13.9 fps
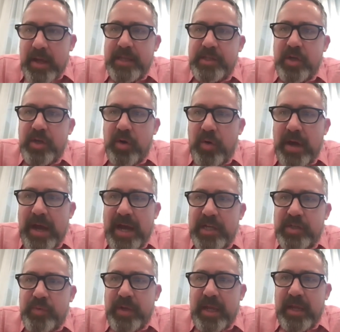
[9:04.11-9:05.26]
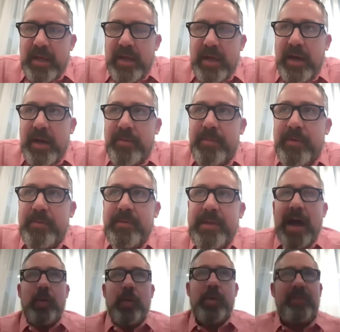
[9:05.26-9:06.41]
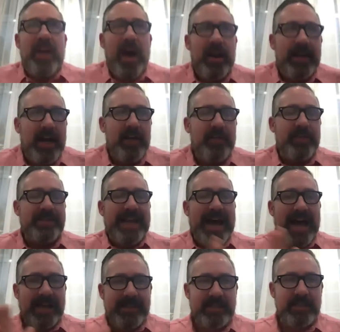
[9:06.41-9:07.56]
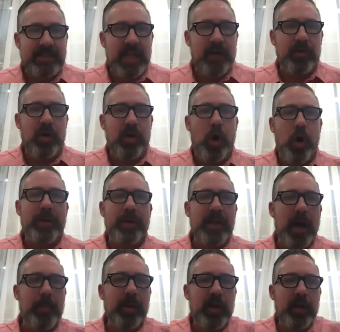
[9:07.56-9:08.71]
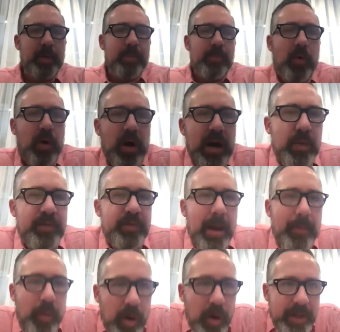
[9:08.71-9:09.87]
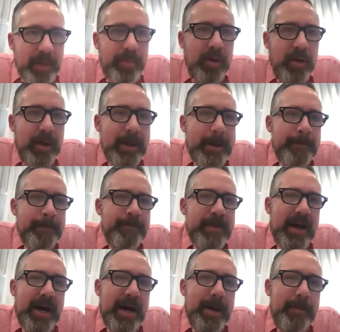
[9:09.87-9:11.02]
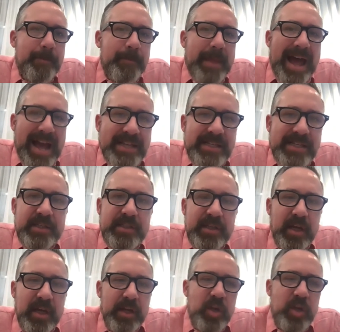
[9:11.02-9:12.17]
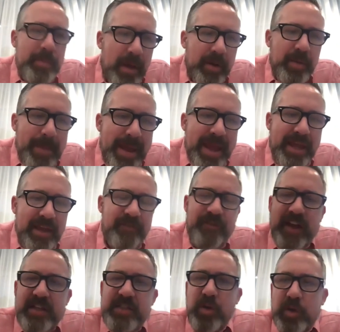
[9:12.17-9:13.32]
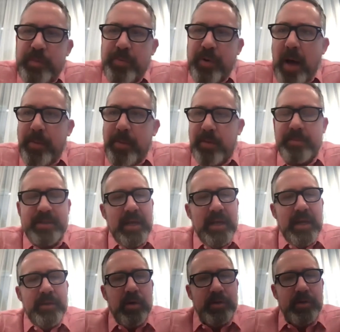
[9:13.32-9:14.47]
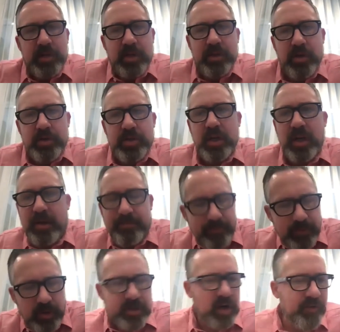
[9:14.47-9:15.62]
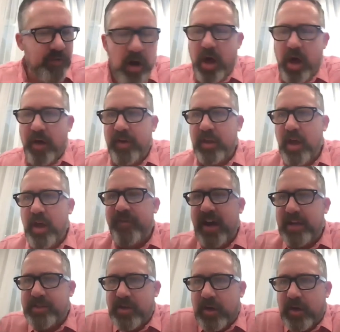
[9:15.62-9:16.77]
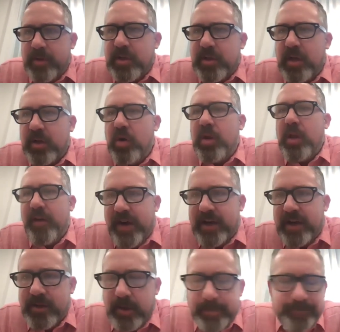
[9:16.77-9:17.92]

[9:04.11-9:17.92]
And so as we, uh, now that we've got kind of this access level opened up a little bit more and we've got more people um, access to be able to make and fix those problems, those are, those are going to, those are going to fall off a lot faster. Those are going to go a lot faster.